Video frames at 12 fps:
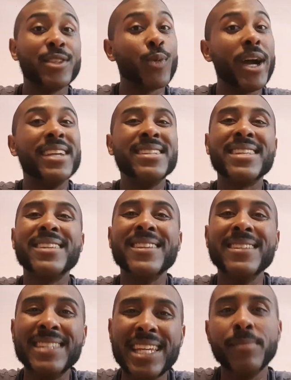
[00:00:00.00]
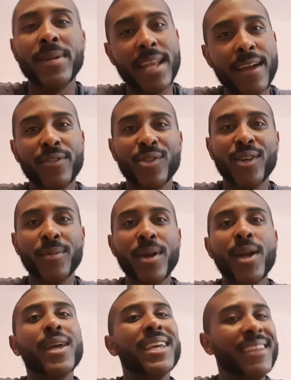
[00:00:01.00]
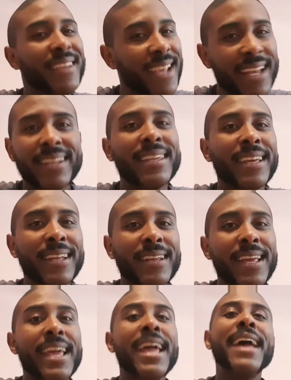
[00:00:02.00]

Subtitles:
That's why he sent the demon after him yet again.